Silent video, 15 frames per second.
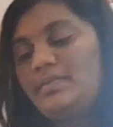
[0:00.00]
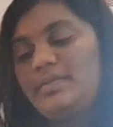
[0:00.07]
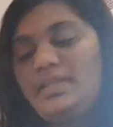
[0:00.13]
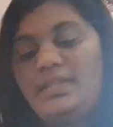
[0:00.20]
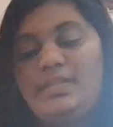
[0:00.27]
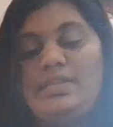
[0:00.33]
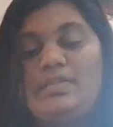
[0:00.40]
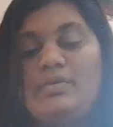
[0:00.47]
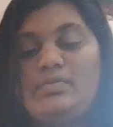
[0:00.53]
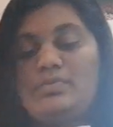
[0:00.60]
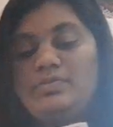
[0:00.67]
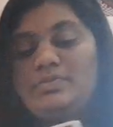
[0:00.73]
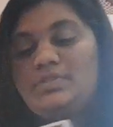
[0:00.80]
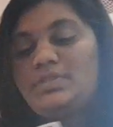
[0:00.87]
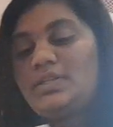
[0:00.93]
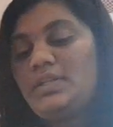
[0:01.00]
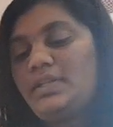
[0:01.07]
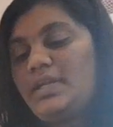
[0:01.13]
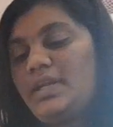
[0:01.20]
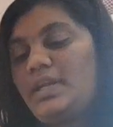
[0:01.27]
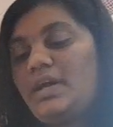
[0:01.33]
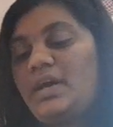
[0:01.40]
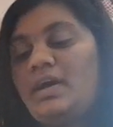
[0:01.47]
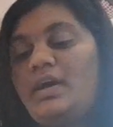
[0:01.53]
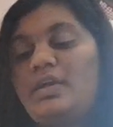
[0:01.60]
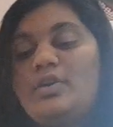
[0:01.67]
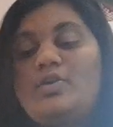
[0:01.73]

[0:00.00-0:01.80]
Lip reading: than those that are